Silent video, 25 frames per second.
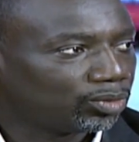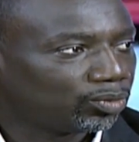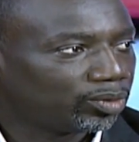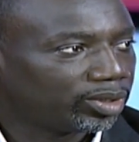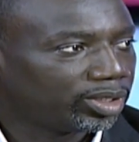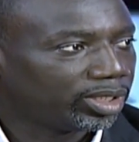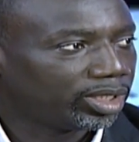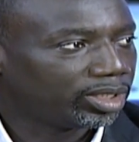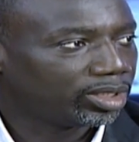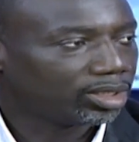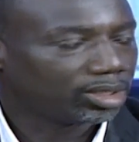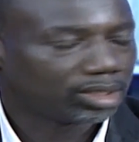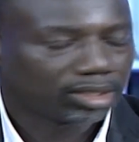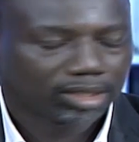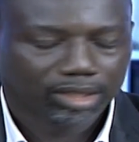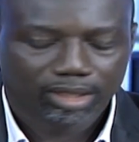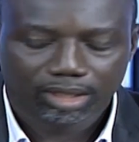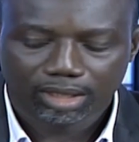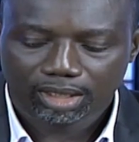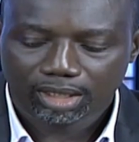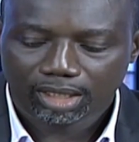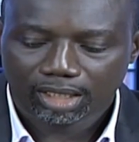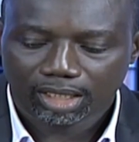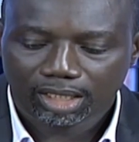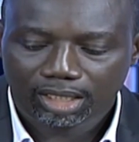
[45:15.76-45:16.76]
within
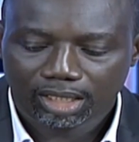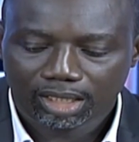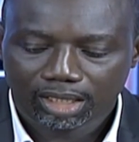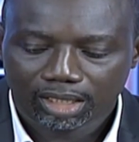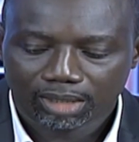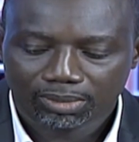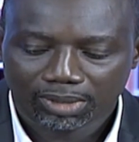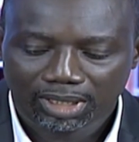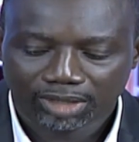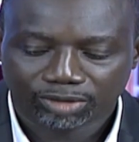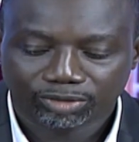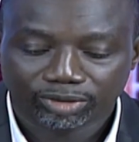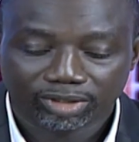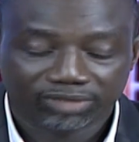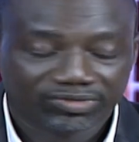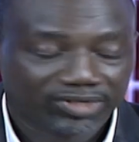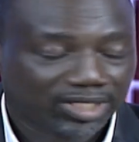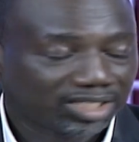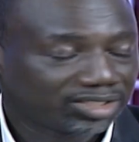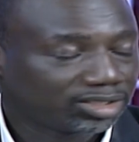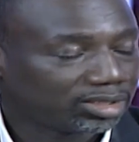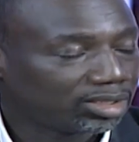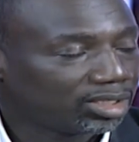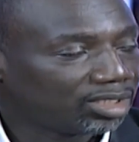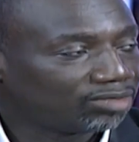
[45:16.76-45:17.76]
at
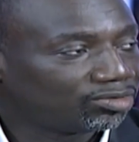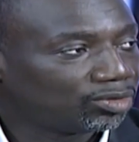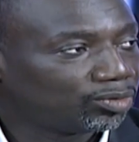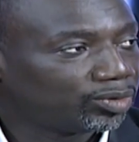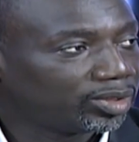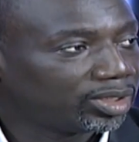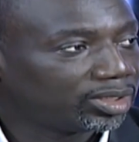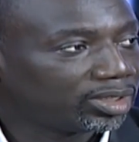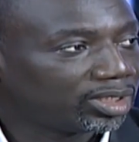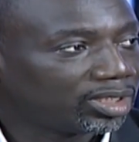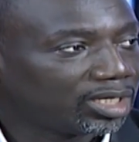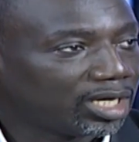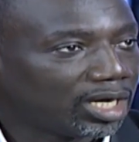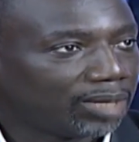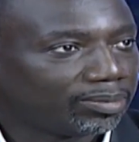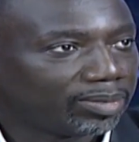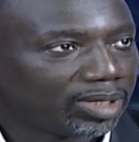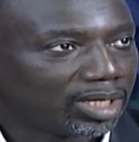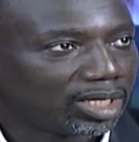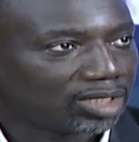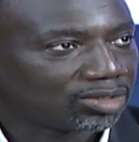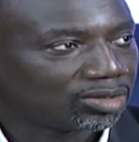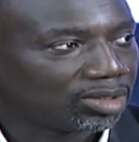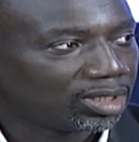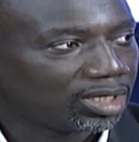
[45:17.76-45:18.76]
university level within the
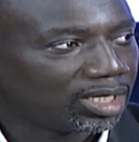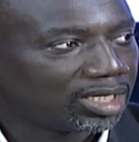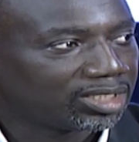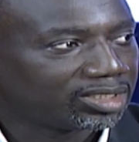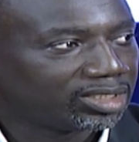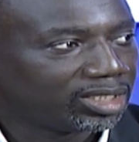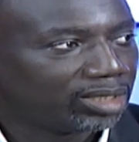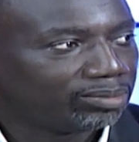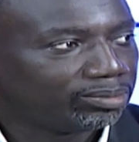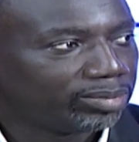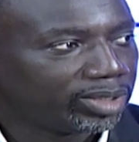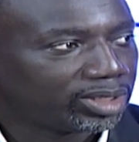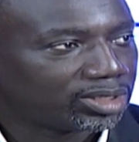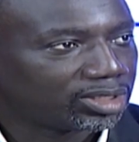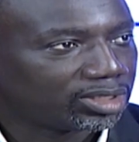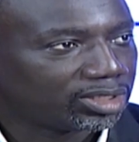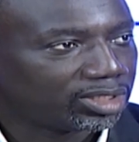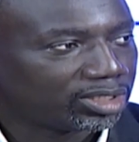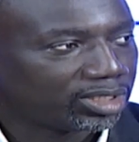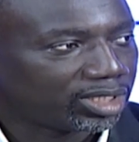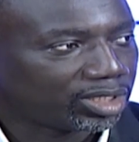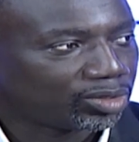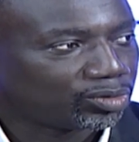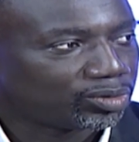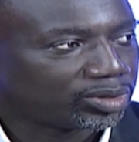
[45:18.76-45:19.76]
Gambia, as long as they meet
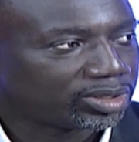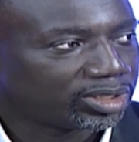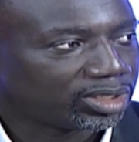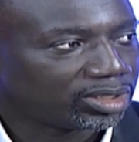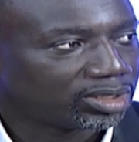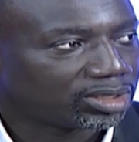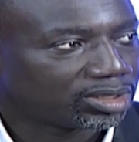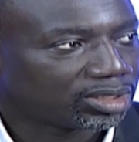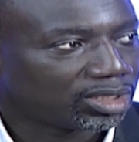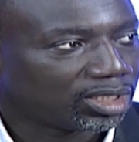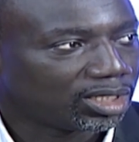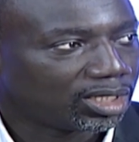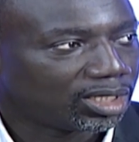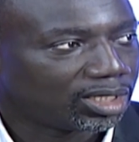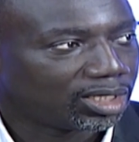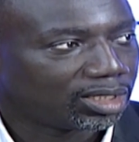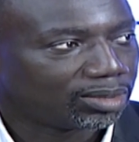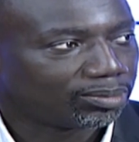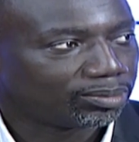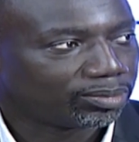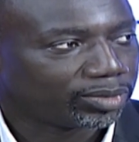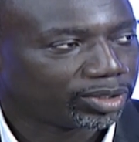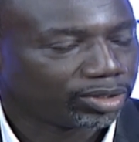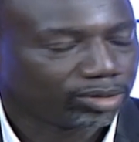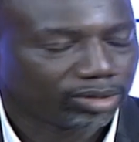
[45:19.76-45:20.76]
the requisite
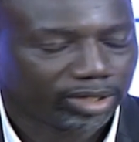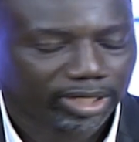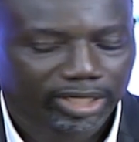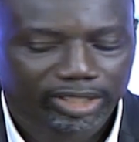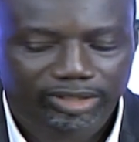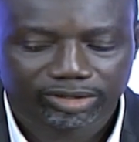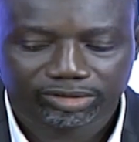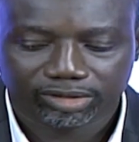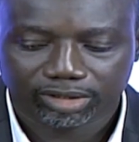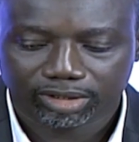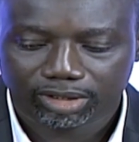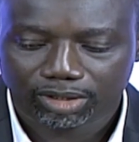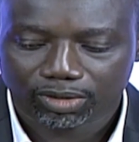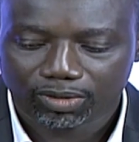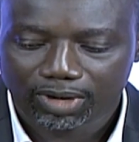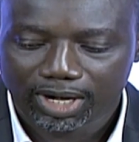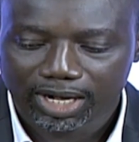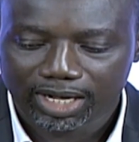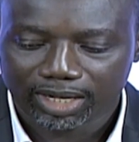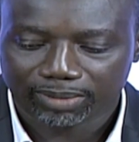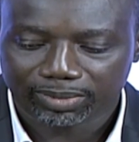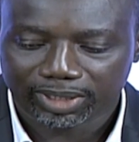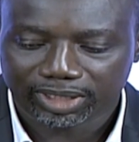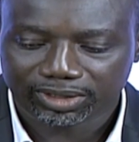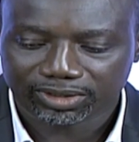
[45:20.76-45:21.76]
entry
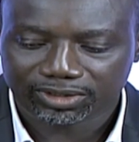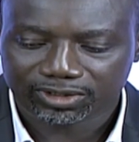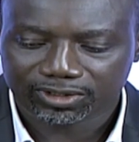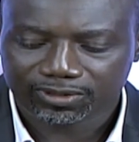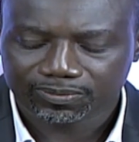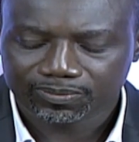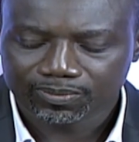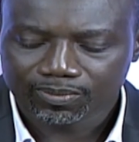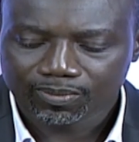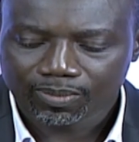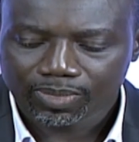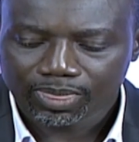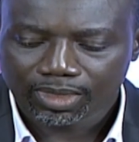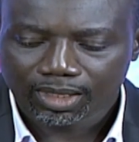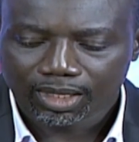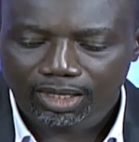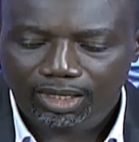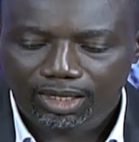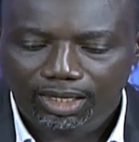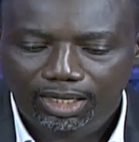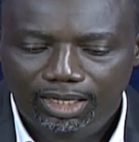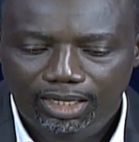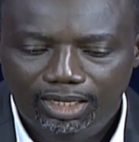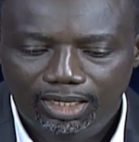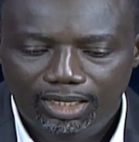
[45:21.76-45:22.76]
requirements.
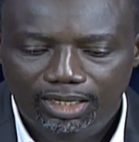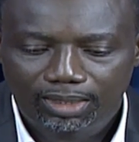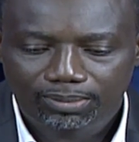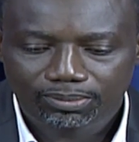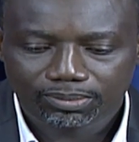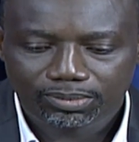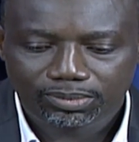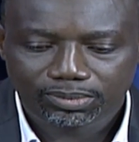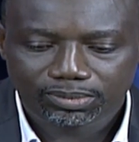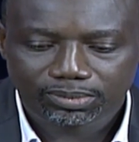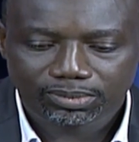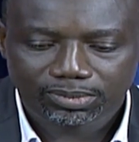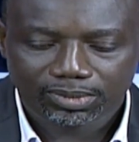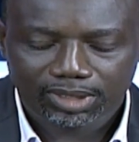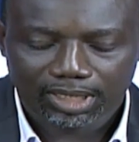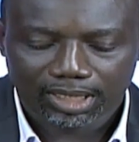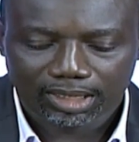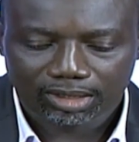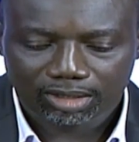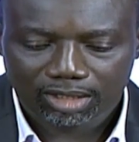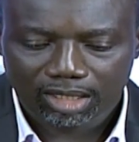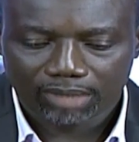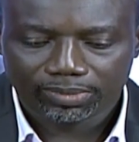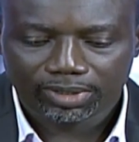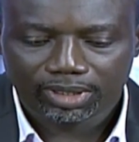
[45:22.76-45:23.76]

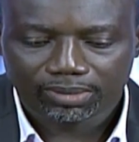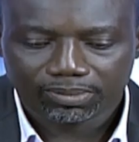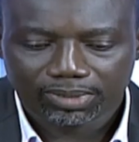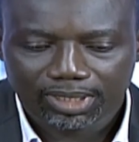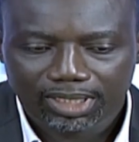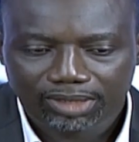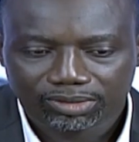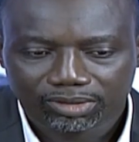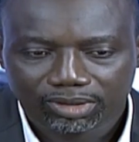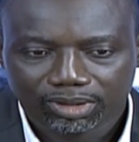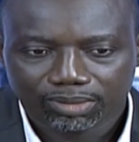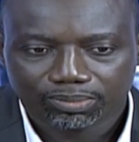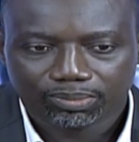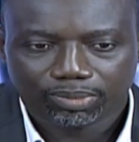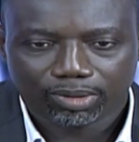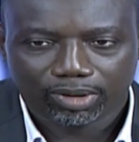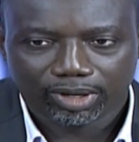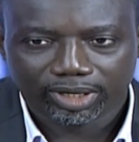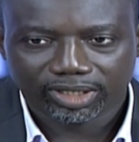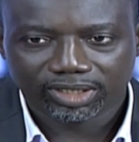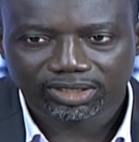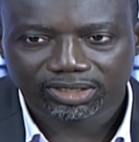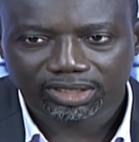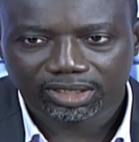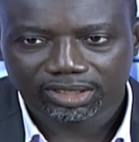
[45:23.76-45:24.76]
And coming back to the
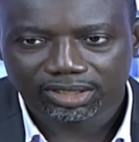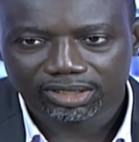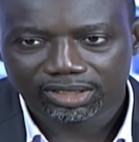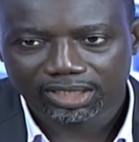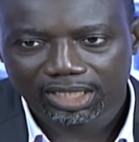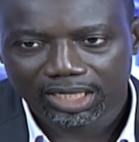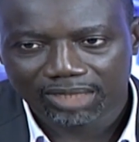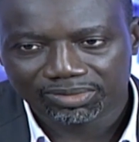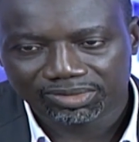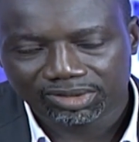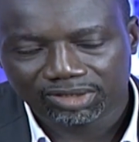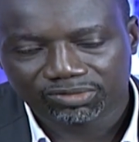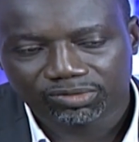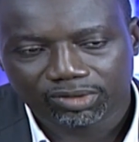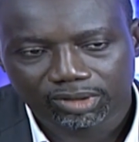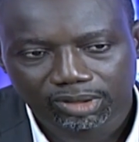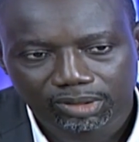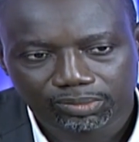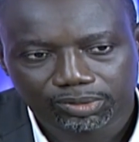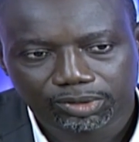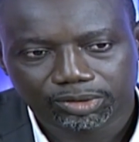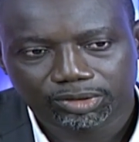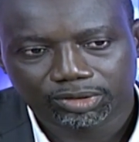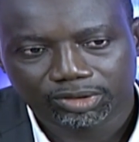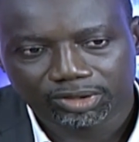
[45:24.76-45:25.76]
points in terms of what
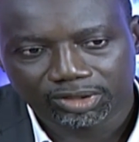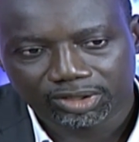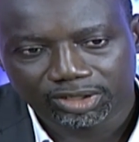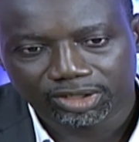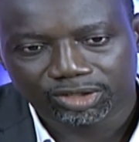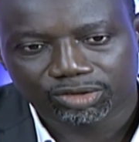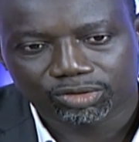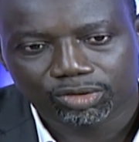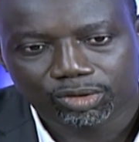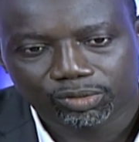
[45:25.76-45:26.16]
opportunities